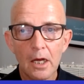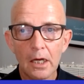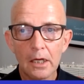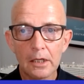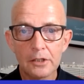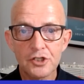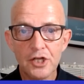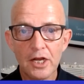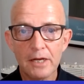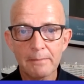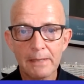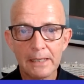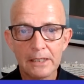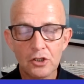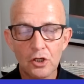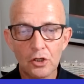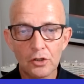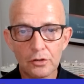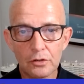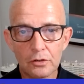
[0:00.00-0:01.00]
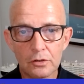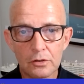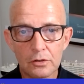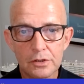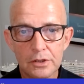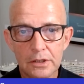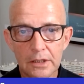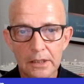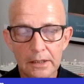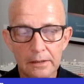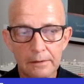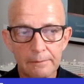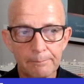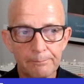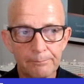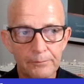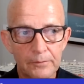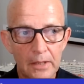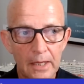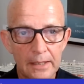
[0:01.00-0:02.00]
Jane McDonald
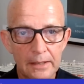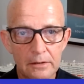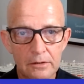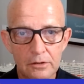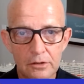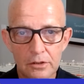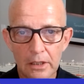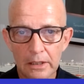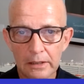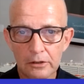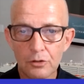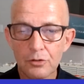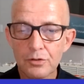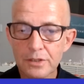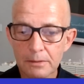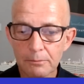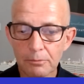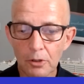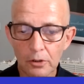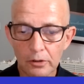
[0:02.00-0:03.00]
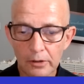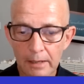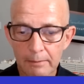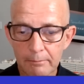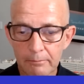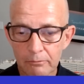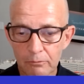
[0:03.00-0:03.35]
had a cruising program,